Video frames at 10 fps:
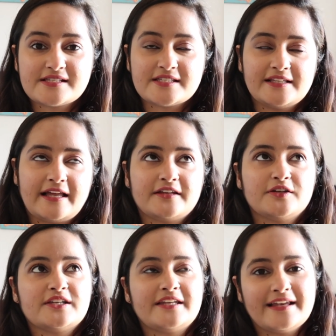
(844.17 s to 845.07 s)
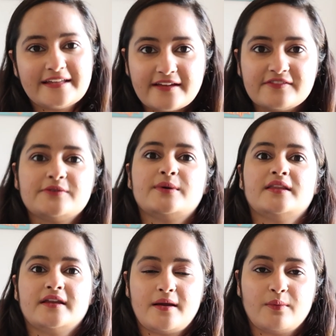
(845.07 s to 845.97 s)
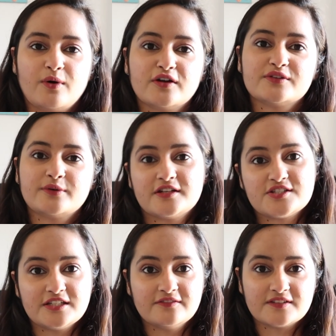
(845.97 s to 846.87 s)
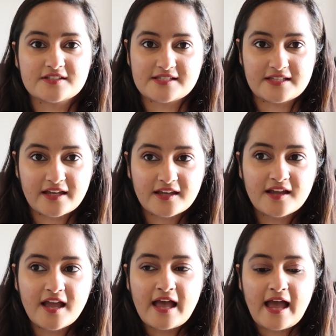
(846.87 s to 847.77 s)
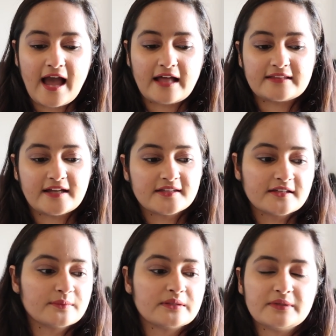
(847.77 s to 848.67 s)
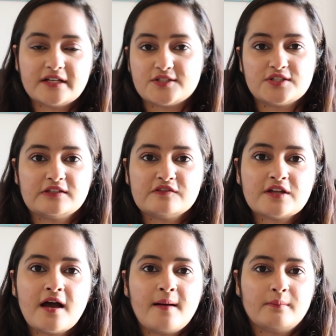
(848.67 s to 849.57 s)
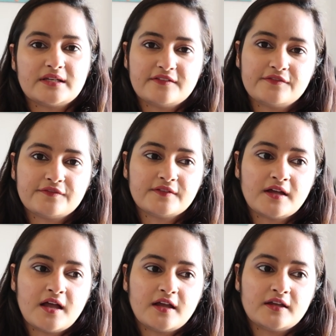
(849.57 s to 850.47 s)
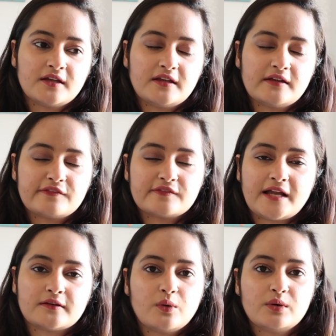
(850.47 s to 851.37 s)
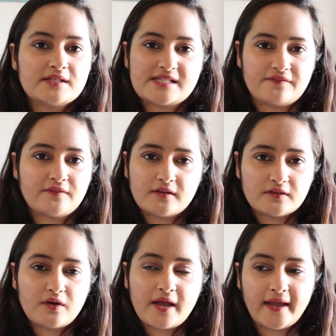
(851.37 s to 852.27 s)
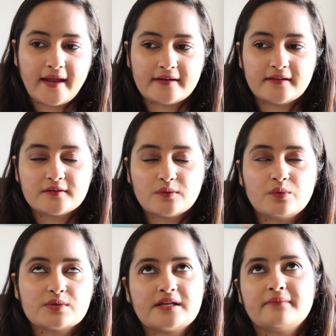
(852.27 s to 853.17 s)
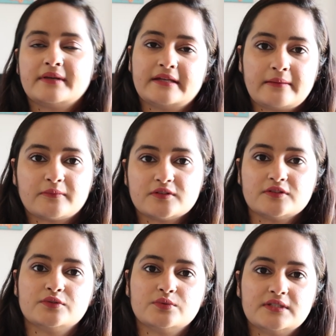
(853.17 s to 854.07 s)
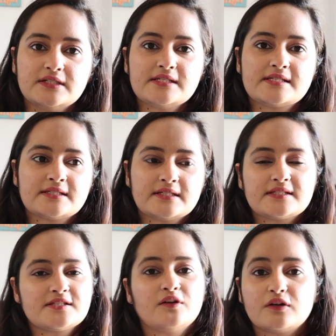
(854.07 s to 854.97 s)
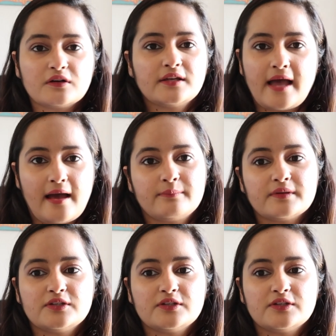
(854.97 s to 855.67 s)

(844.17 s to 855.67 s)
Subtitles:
See, like you're telling everyone that I want to achieve this thing, and that thing will be achieved. But if that goal is somewhere in your head that, oh, someday I'm gonna do this, it's not gonna happen.